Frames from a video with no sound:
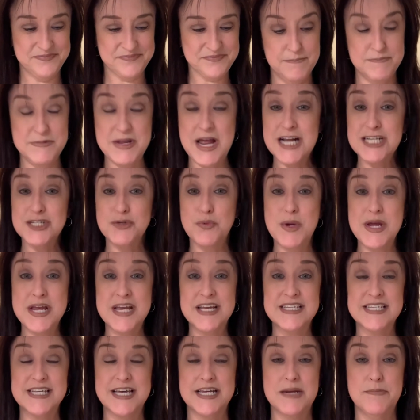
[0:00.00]
Next week
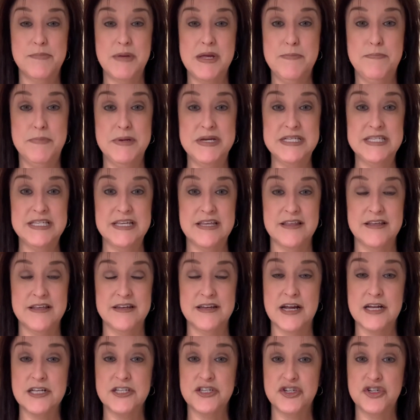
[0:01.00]
is gonna be busy. The
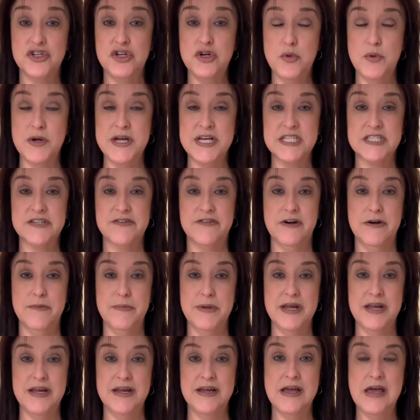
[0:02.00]
next two weeks for
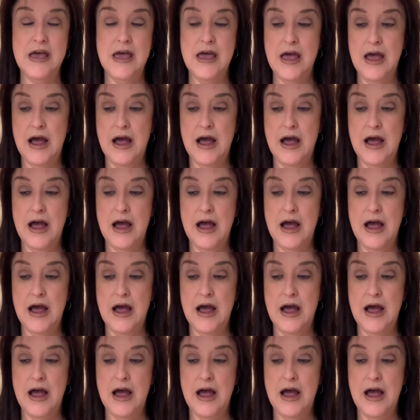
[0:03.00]
me,